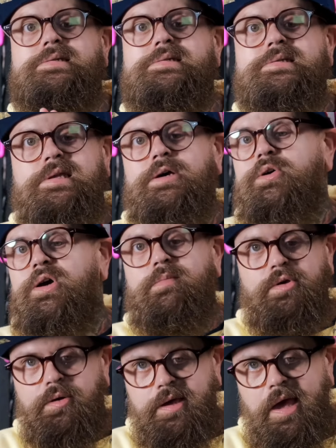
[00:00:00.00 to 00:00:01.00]
still
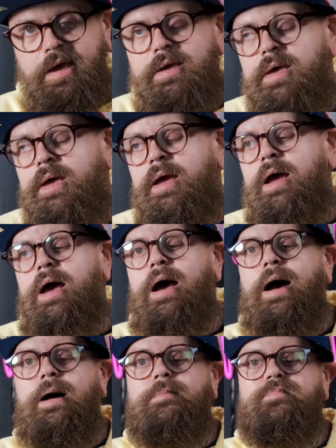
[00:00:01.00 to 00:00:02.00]
communicate.
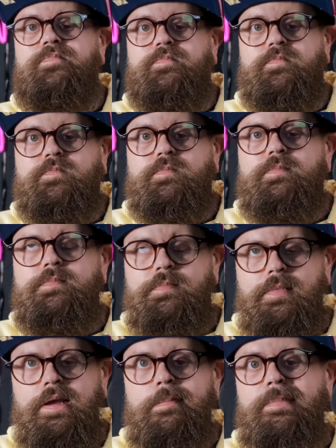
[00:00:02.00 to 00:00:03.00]
Um,
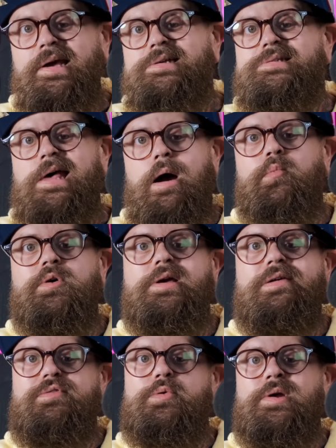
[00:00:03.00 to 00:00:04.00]
because that will
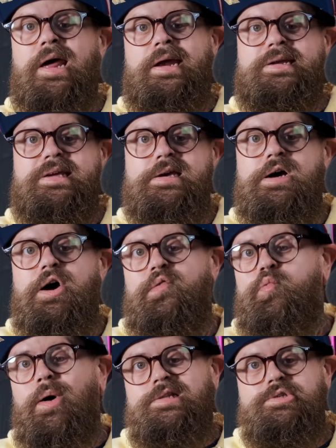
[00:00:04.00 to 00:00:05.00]
give you an idea
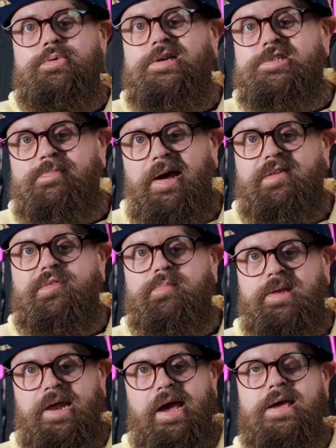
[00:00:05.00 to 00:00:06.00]
of what to expect from
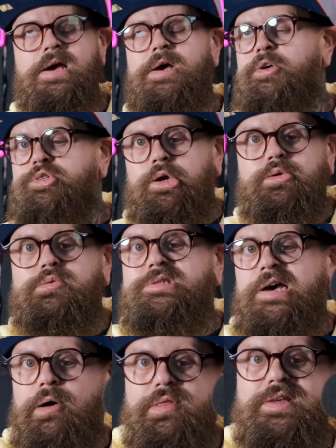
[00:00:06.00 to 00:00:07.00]
the day. So you
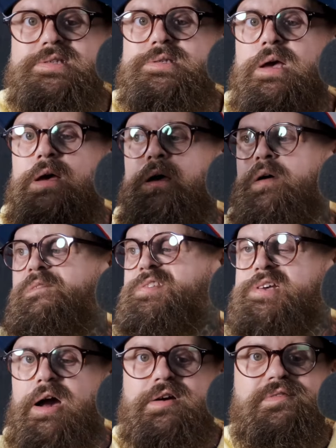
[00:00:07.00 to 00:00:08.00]
tell this
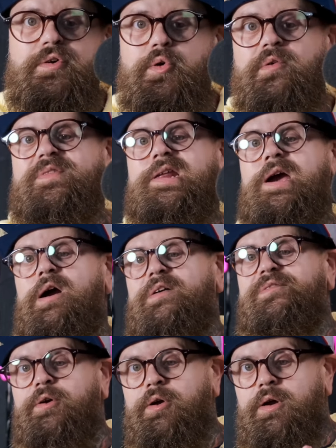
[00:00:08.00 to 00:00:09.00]
photographer or
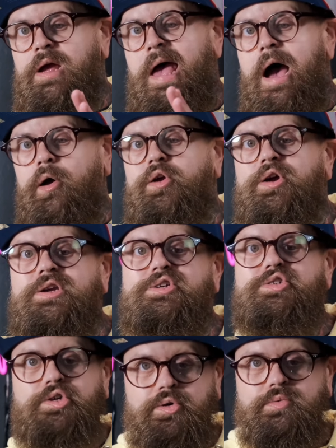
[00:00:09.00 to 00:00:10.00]
videographer how you're gonna
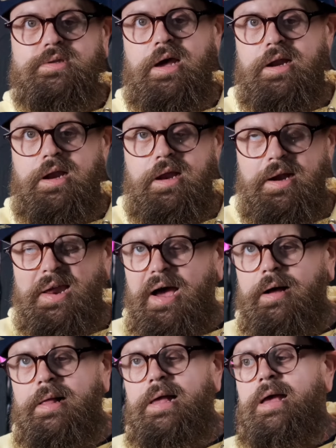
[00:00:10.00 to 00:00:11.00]
shoot, da da da da da,